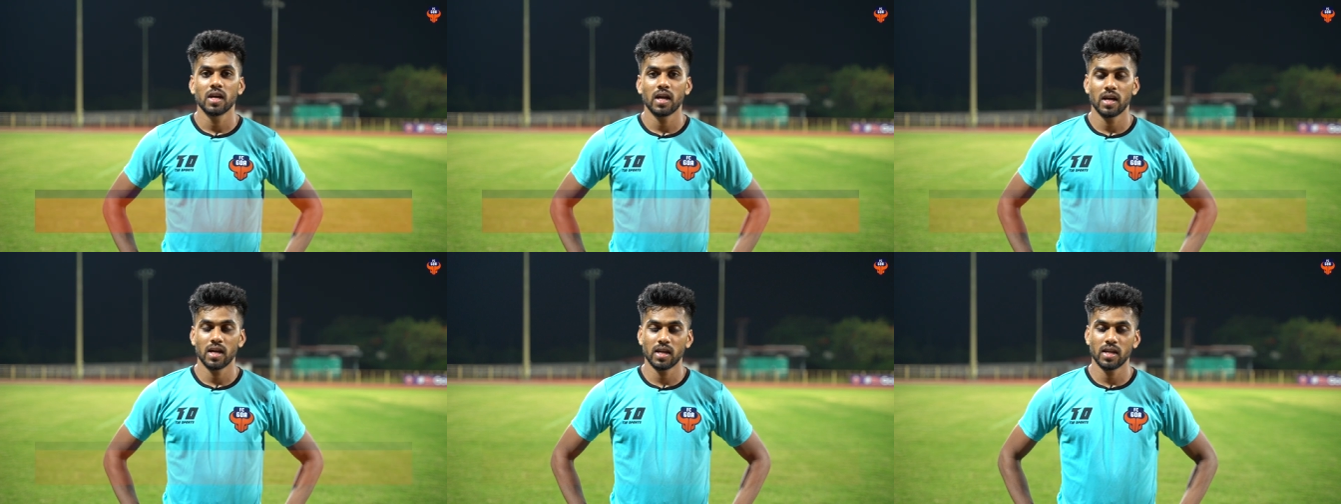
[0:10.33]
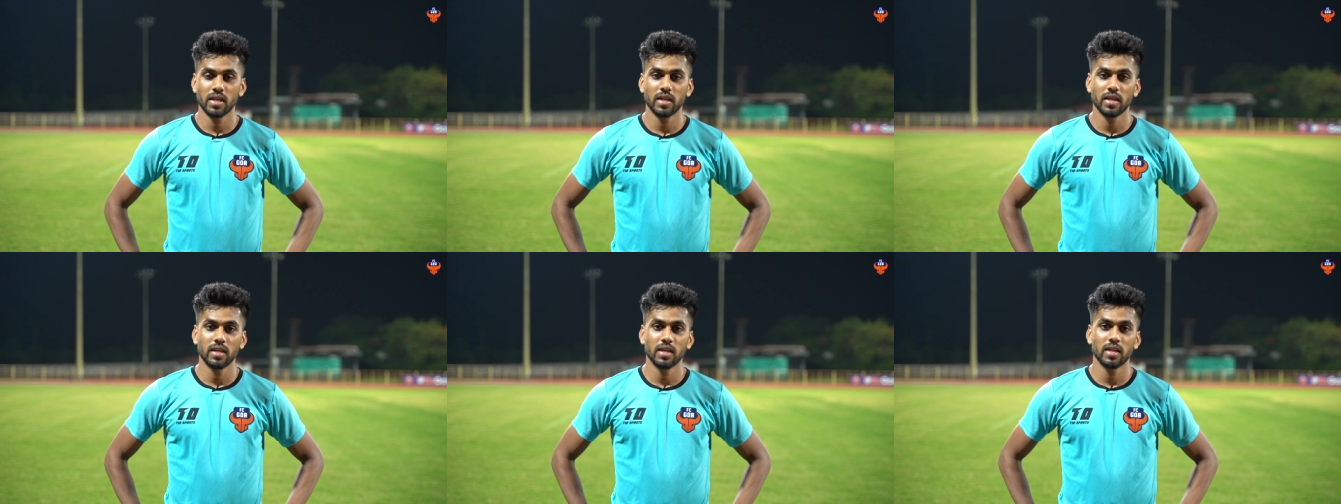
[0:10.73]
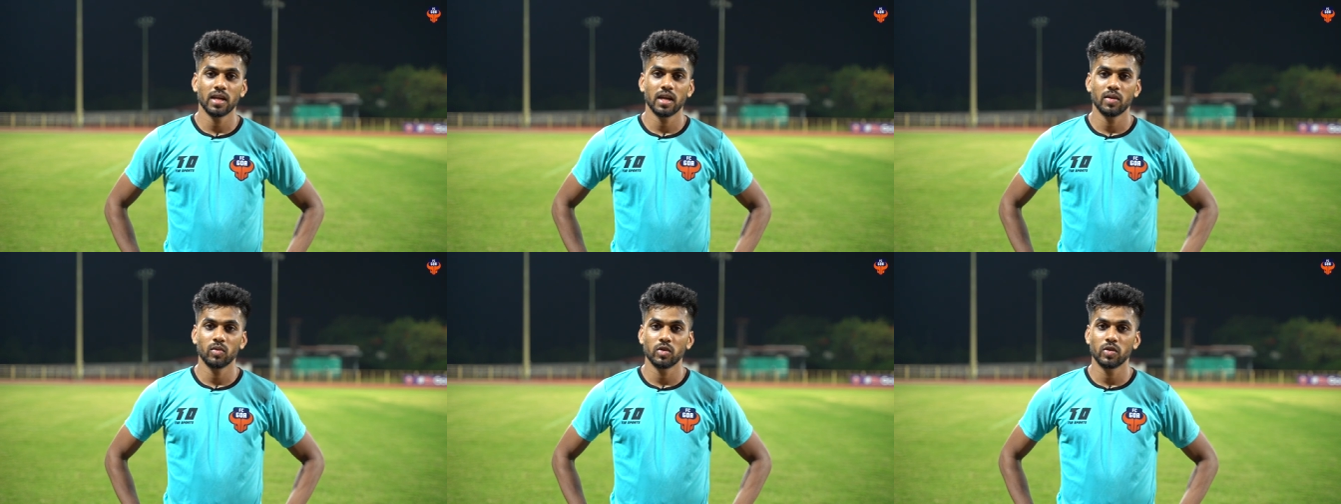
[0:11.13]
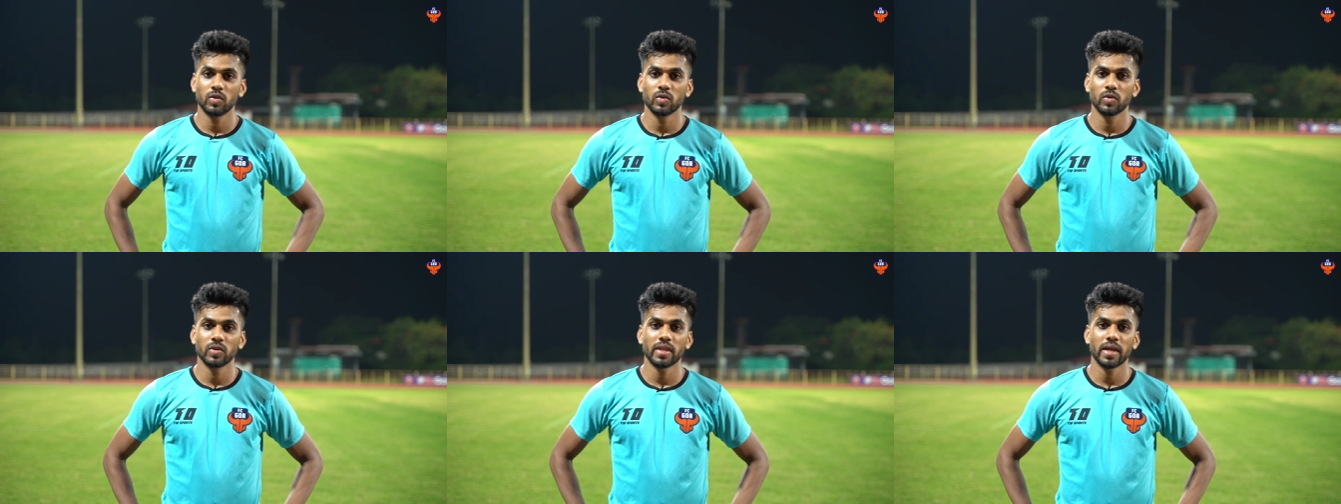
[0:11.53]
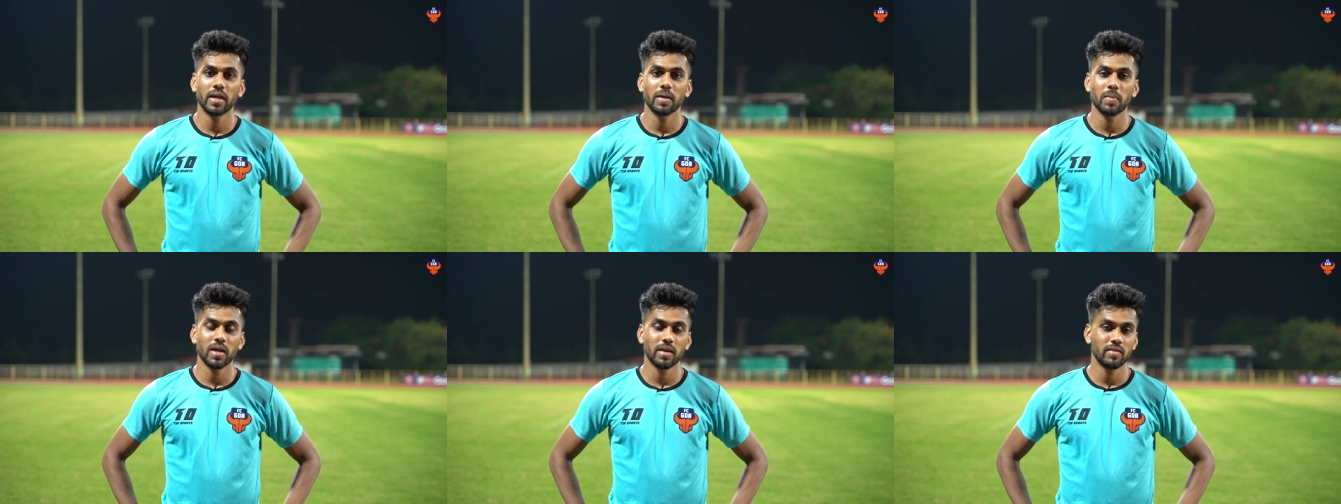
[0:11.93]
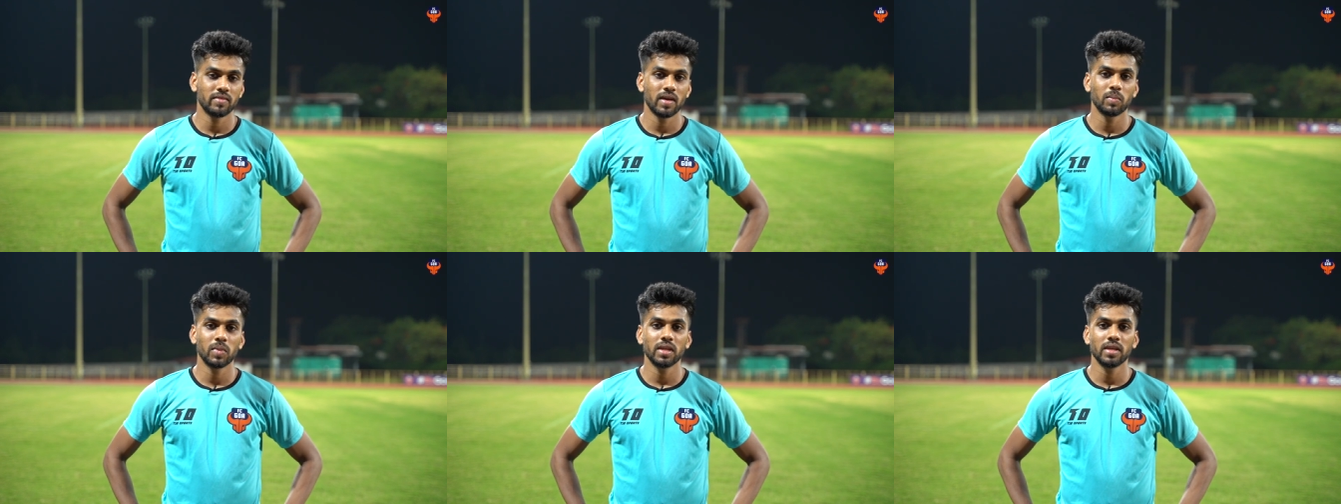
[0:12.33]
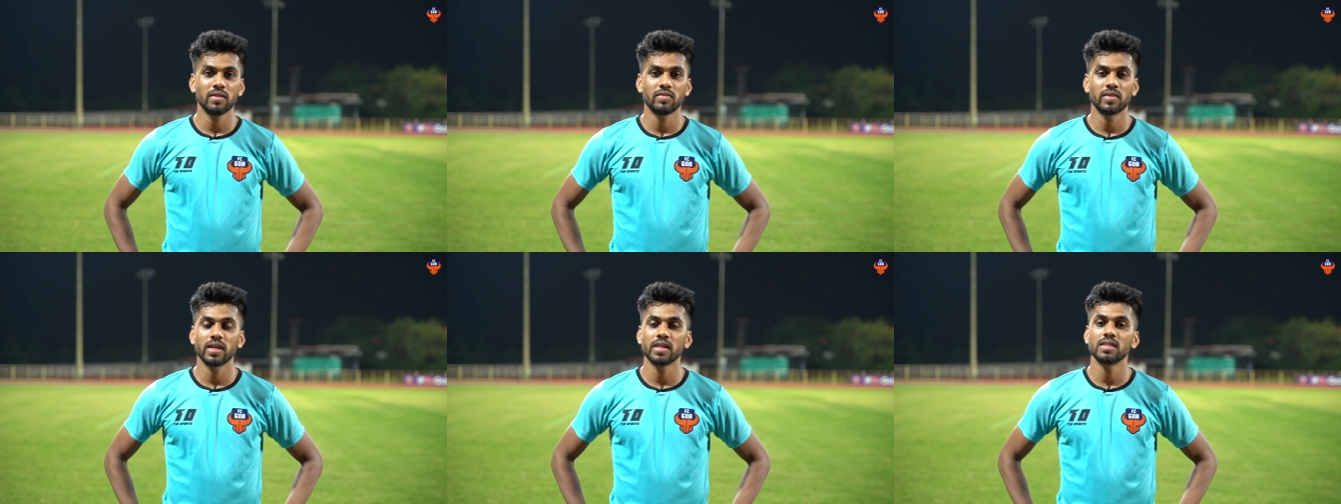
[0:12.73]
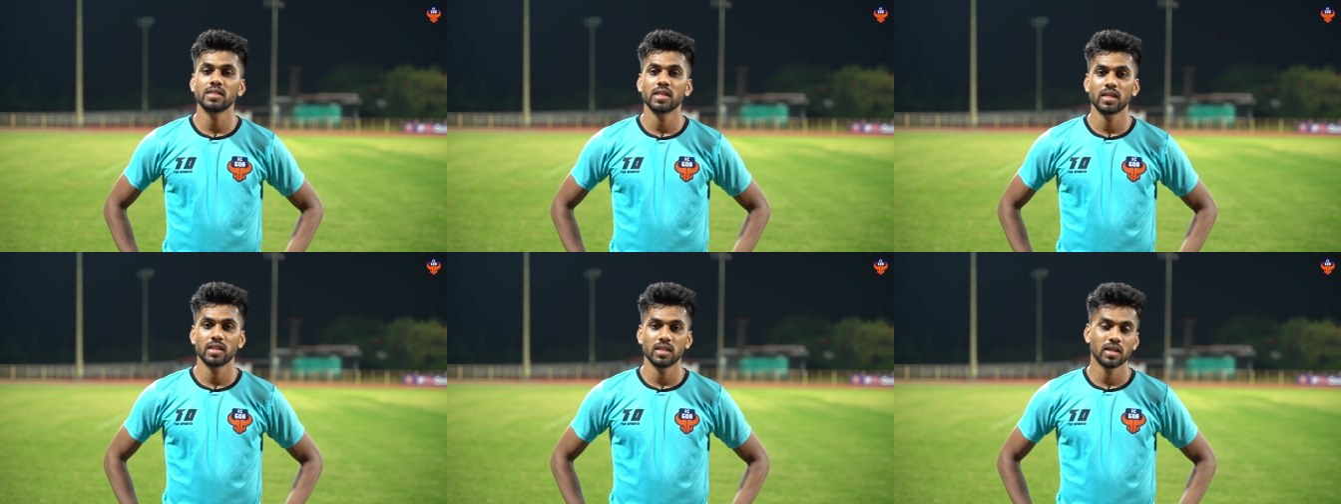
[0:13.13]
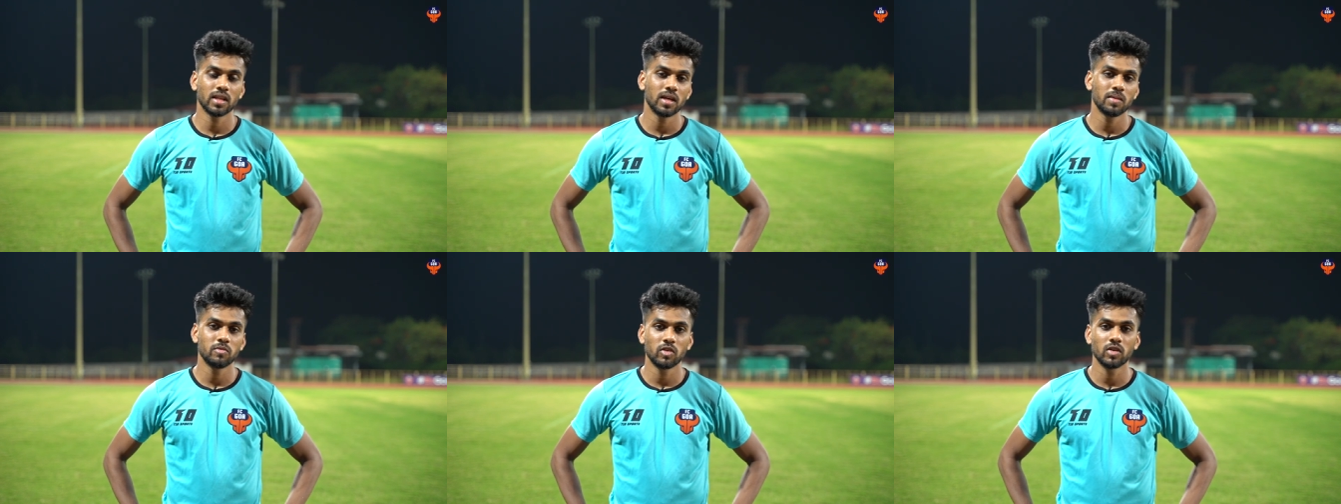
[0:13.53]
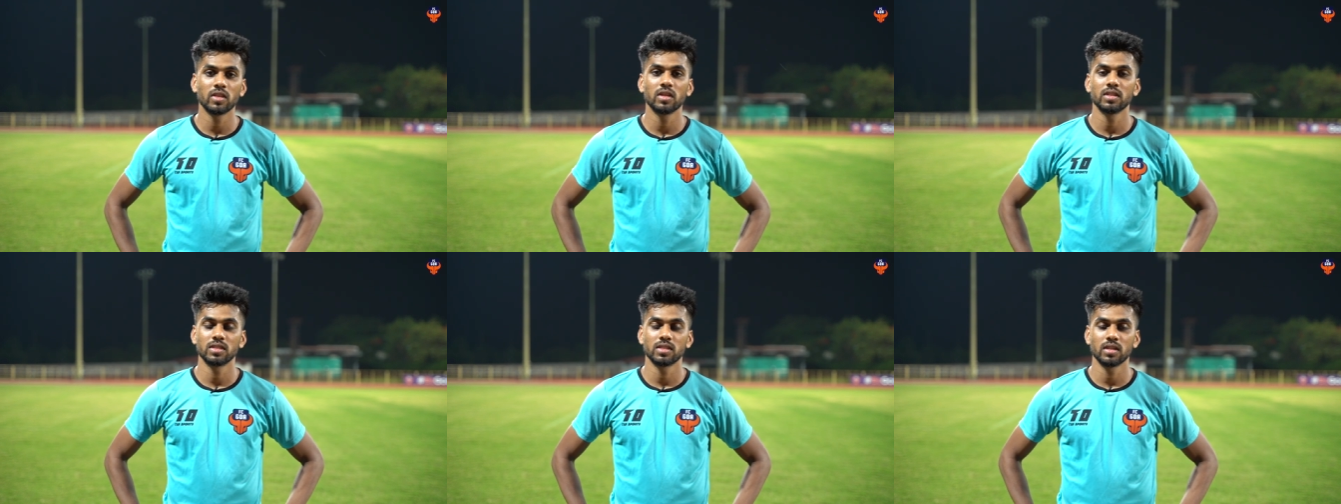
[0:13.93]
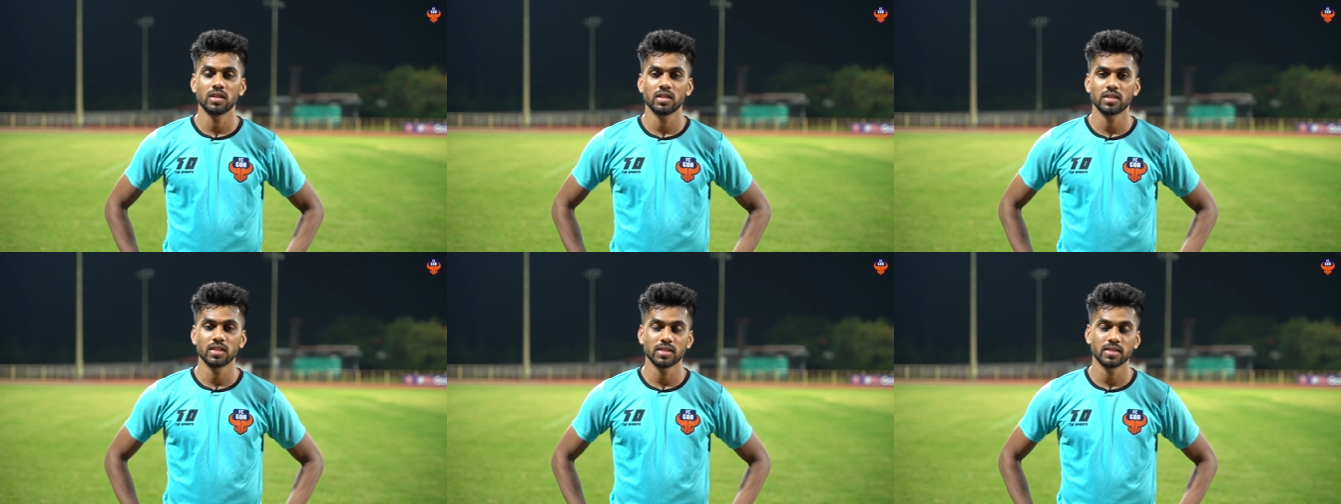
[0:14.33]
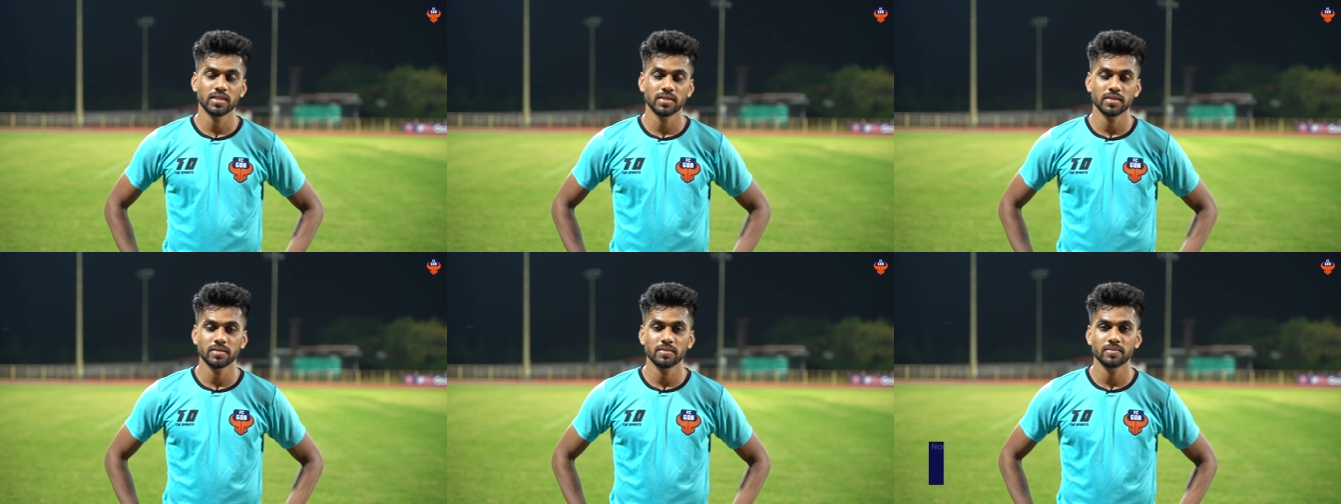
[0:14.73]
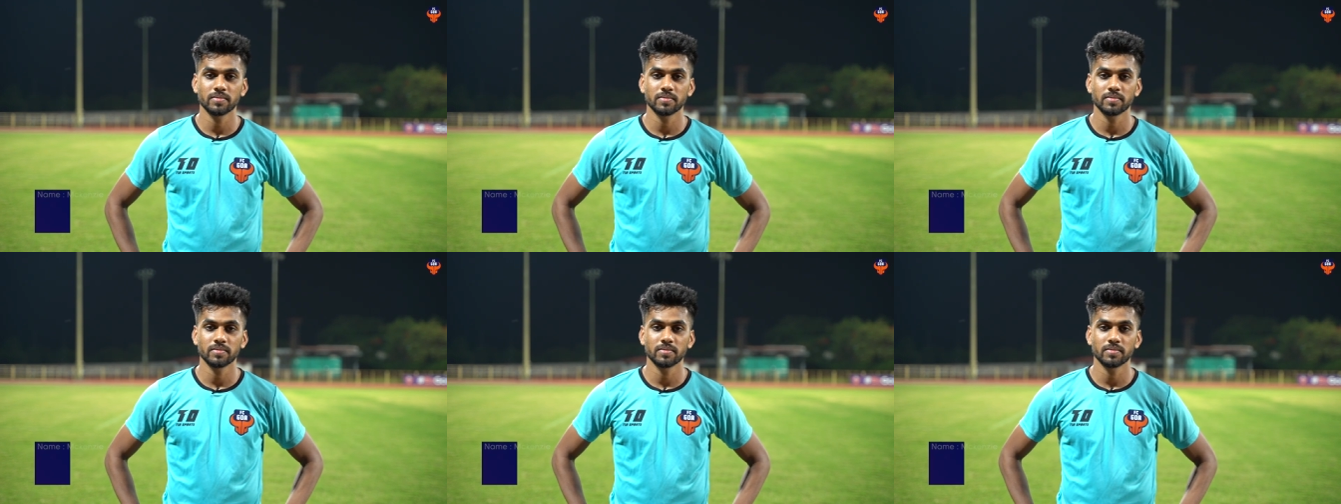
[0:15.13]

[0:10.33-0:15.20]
I I want to thank my family, friends and the club for this uh, success.